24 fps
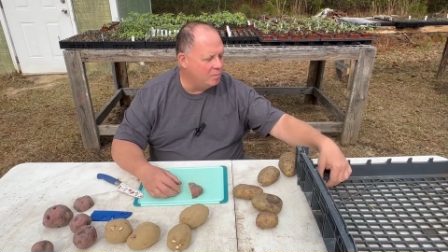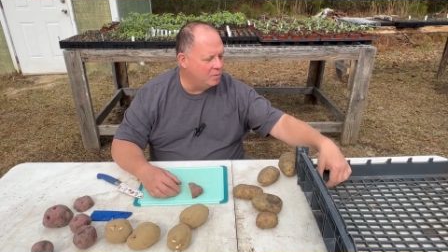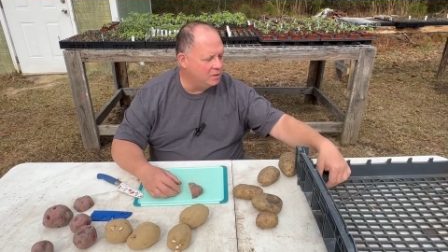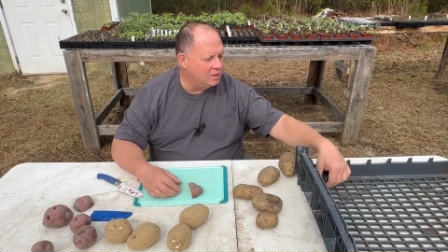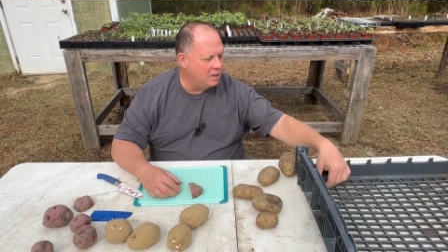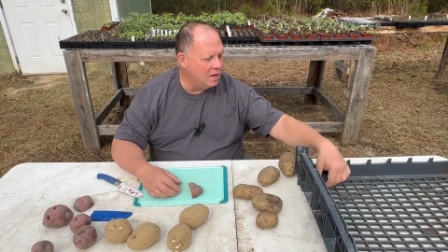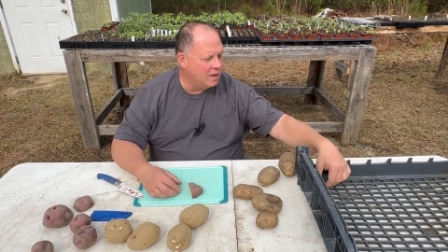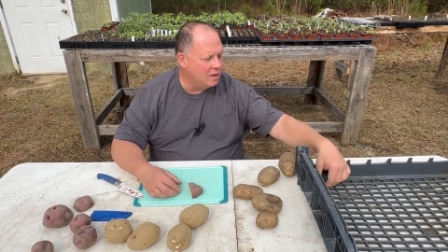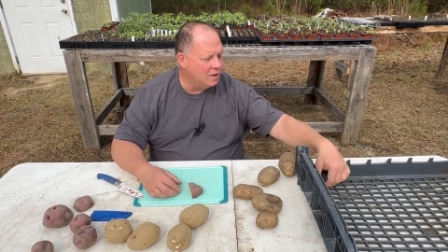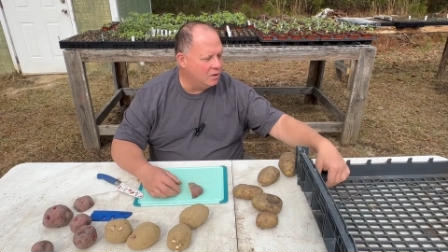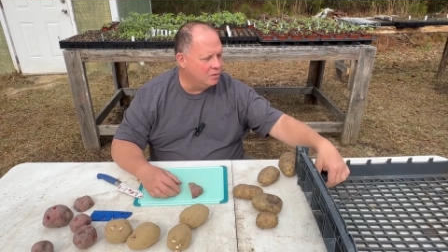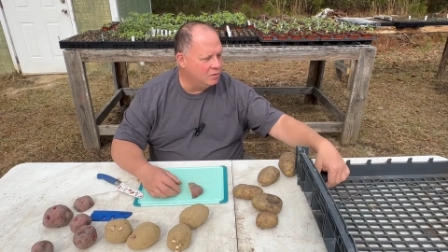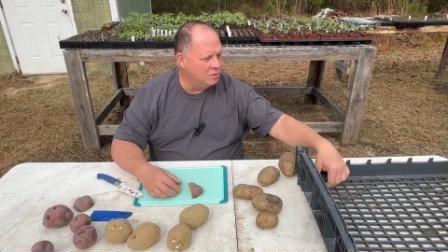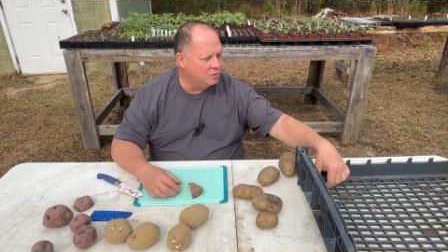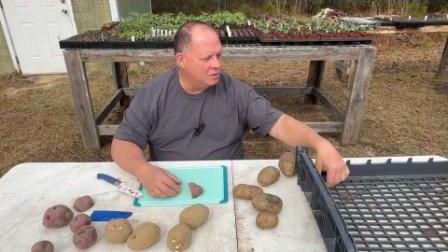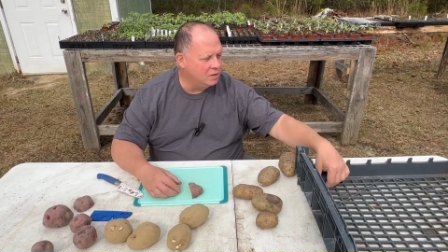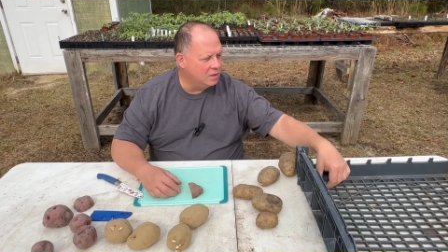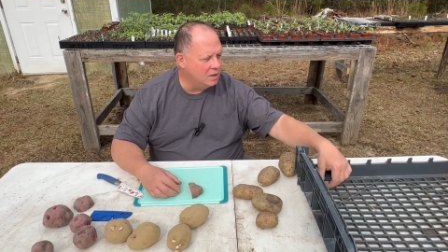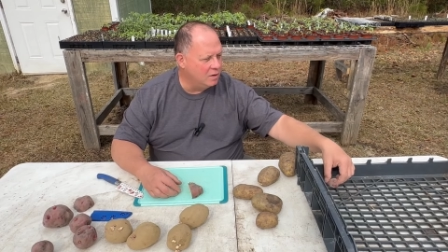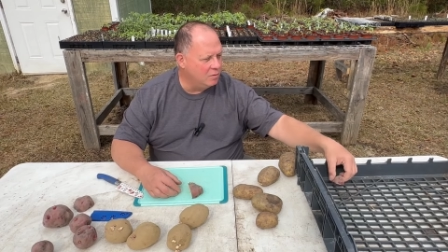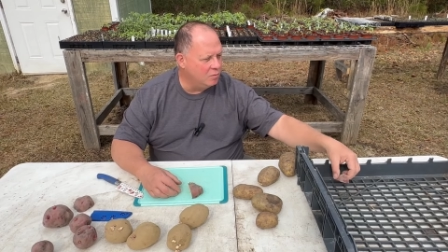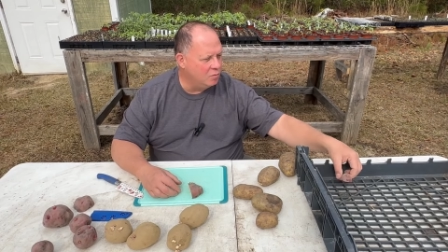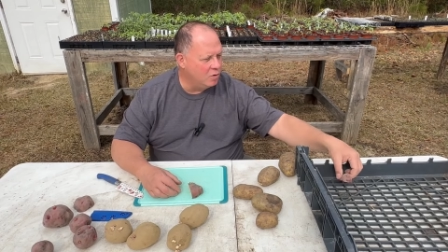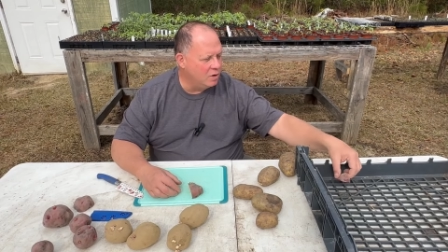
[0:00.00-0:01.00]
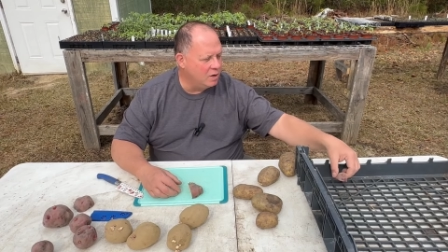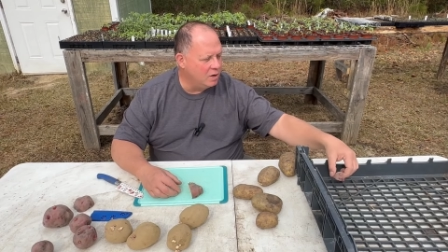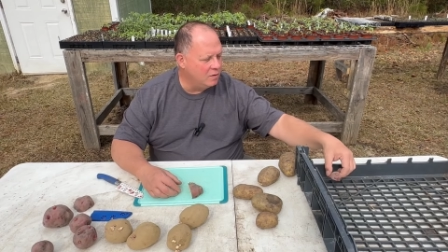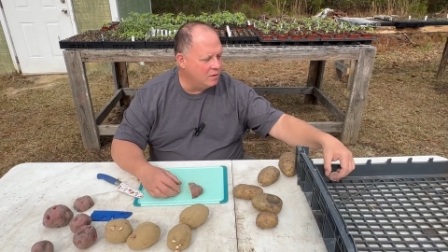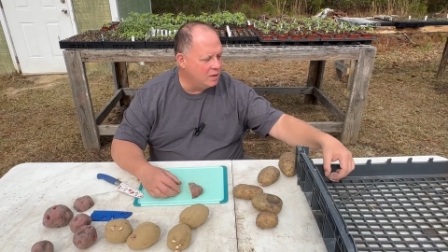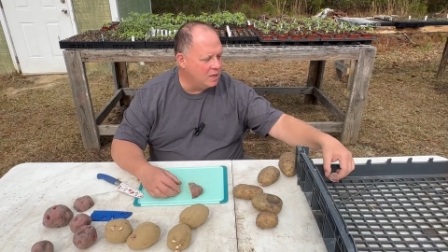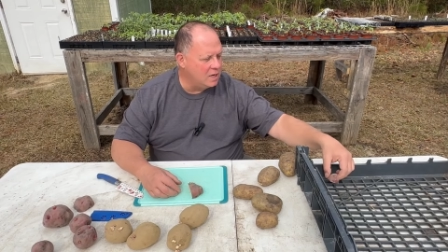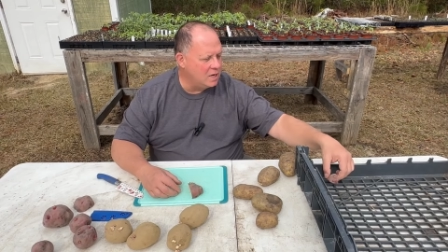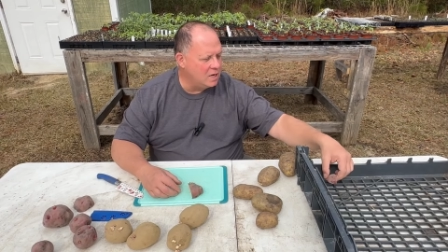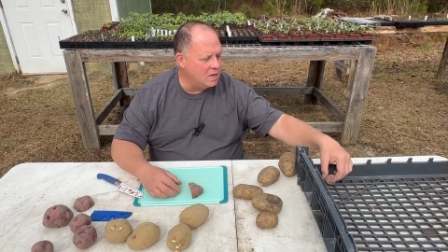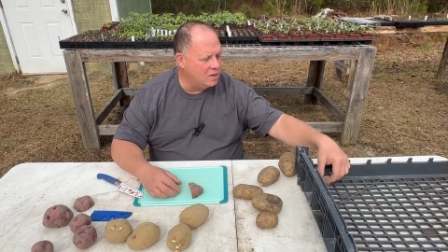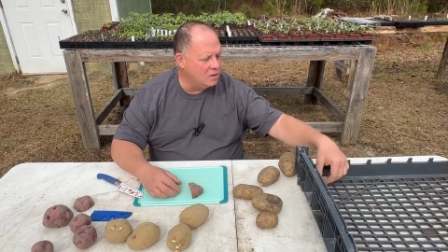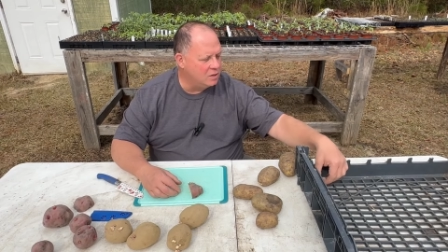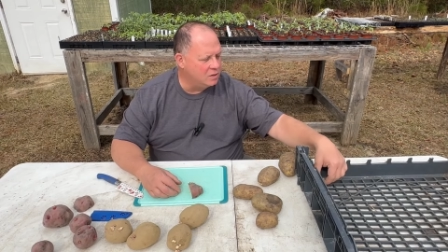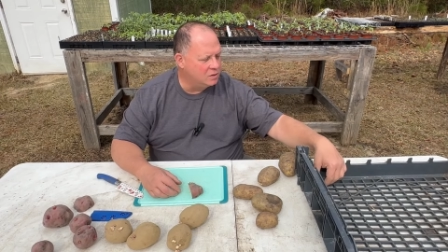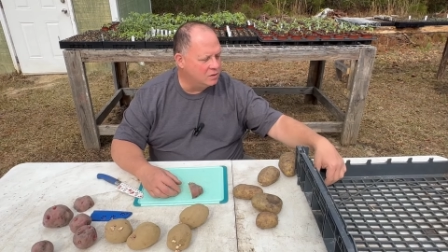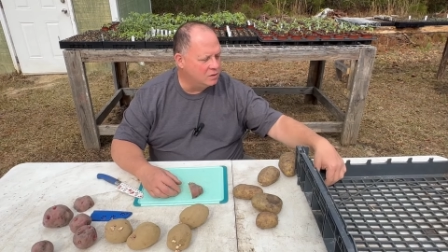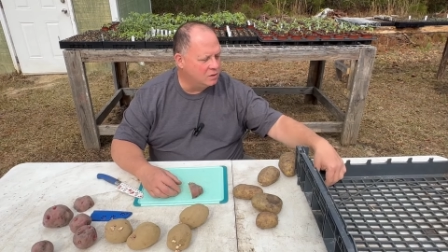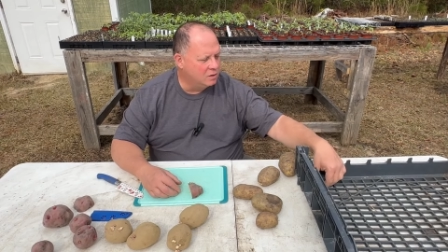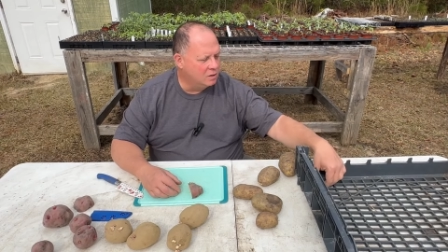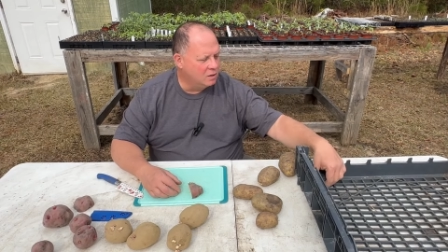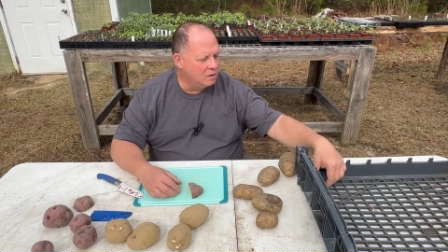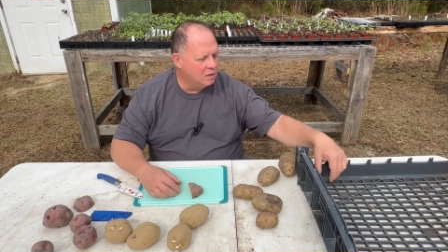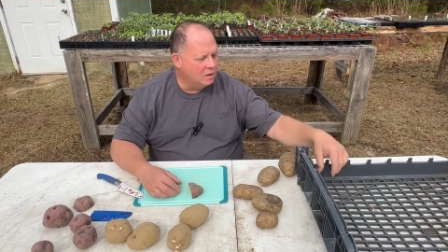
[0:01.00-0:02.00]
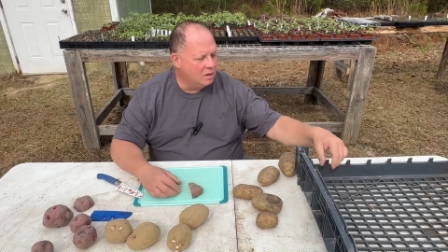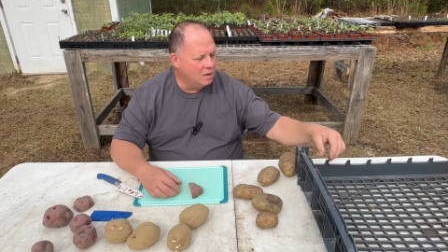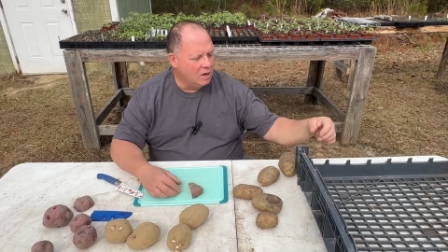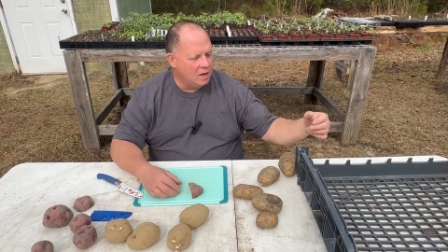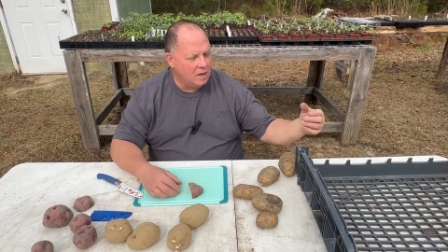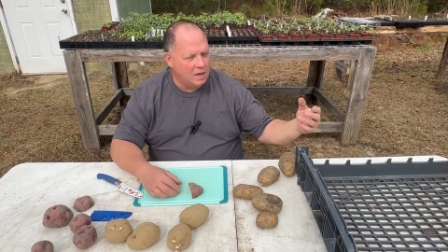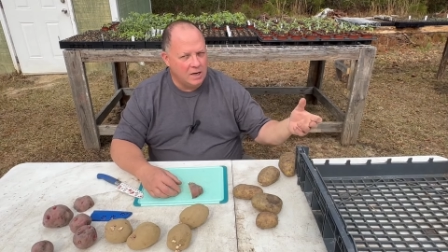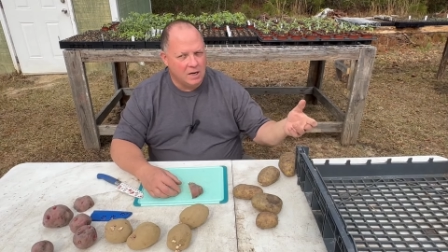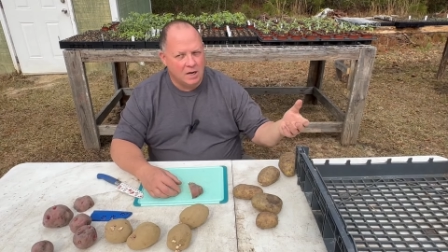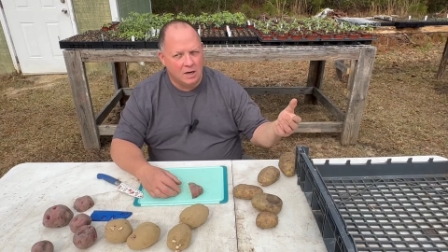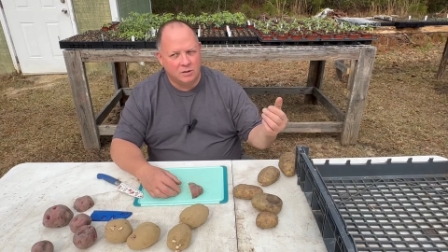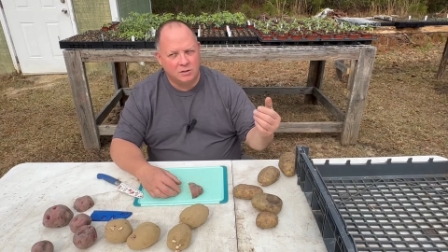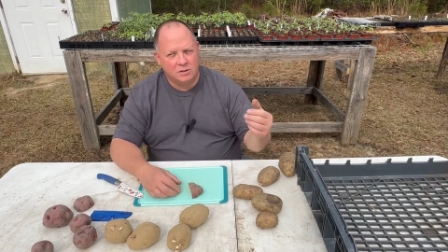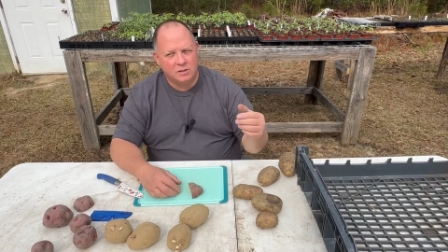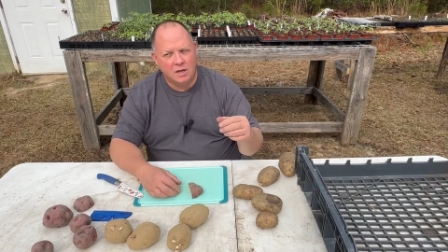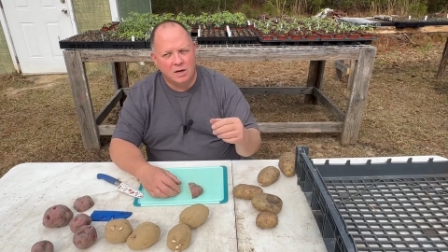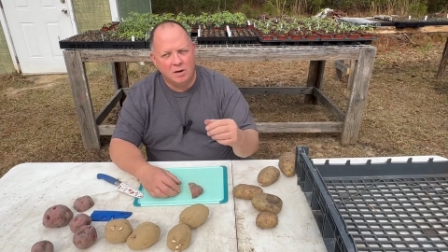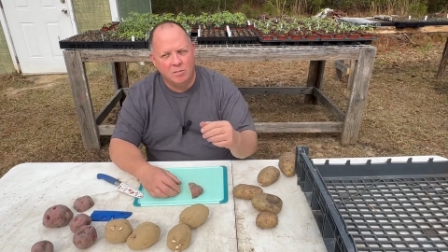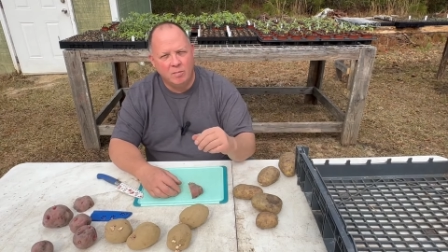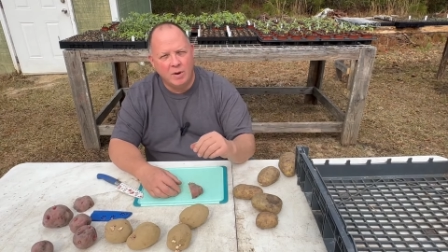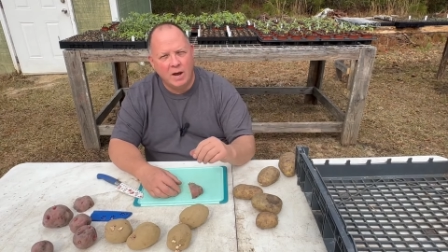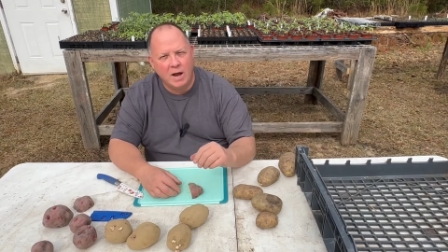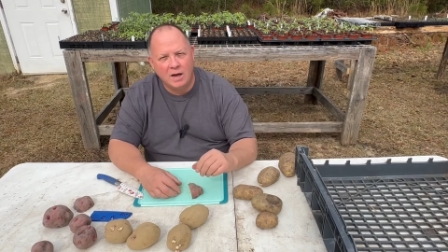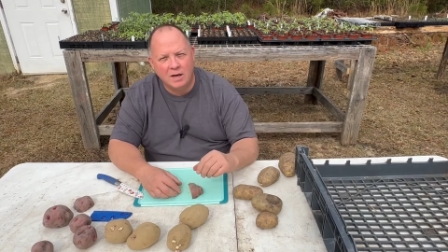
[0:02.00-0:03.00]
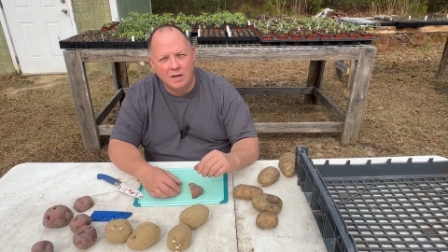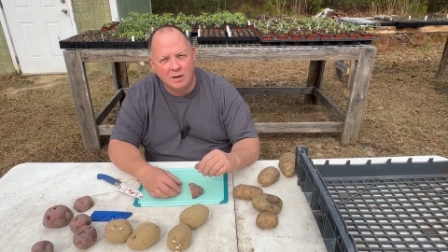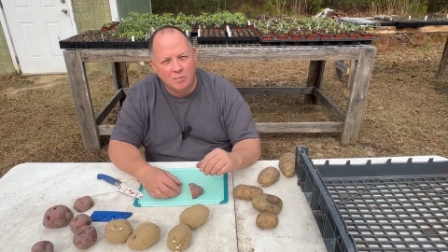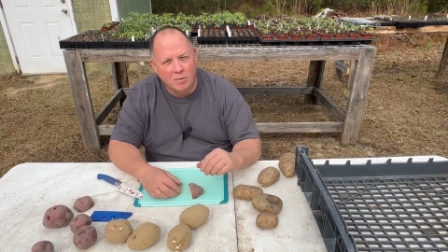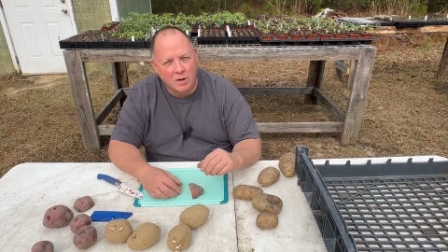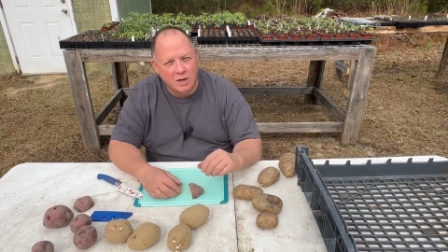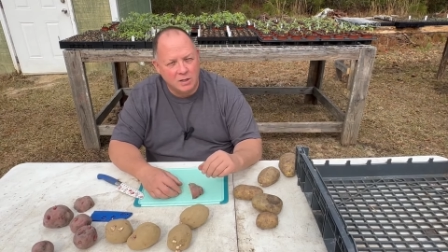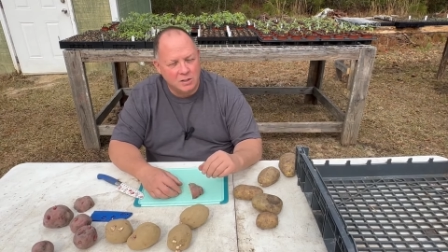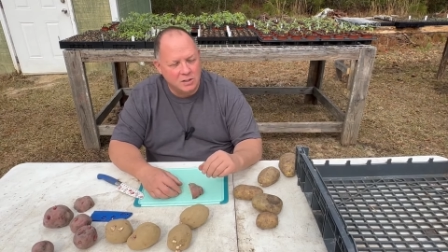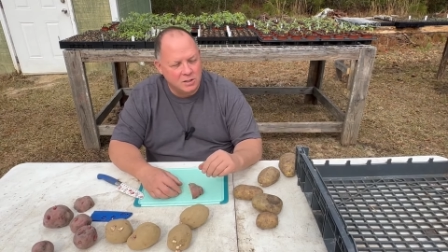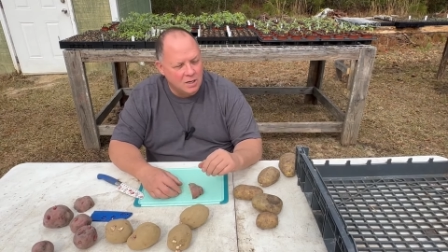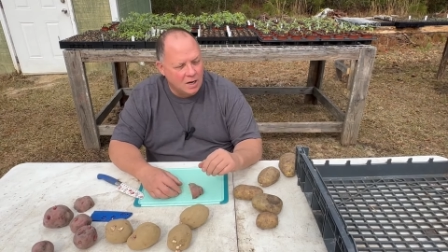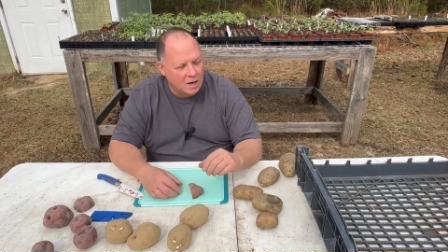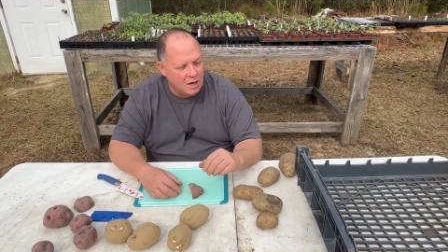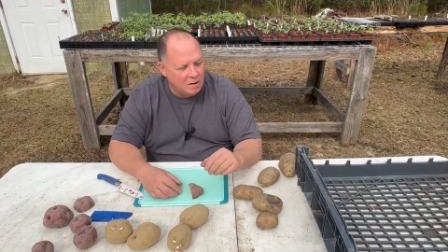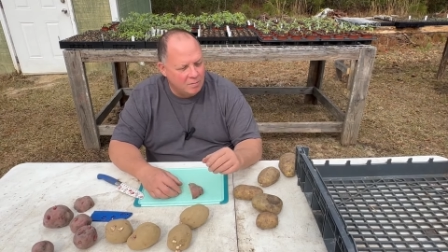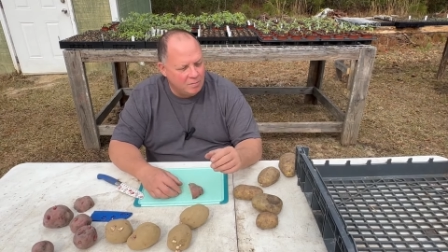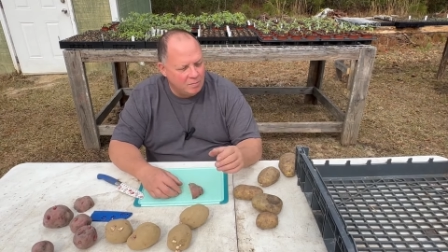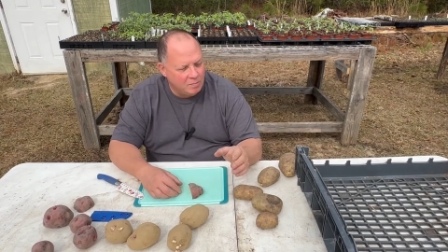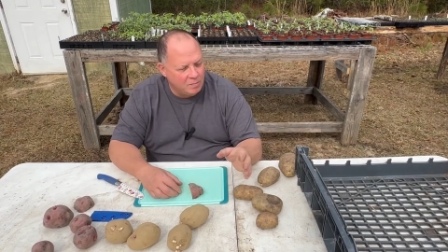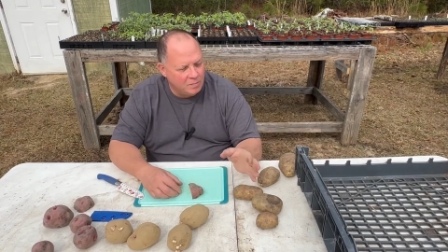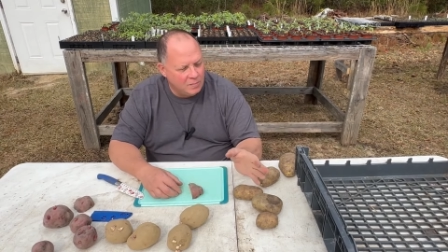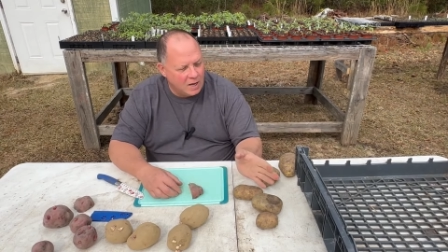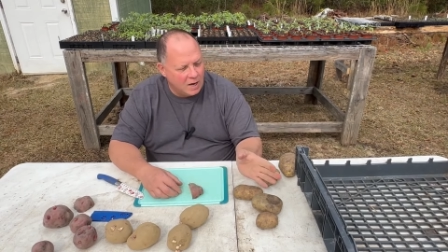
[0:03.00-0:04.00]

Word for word: potatoes in one of these, and then I'll set them back in my shop.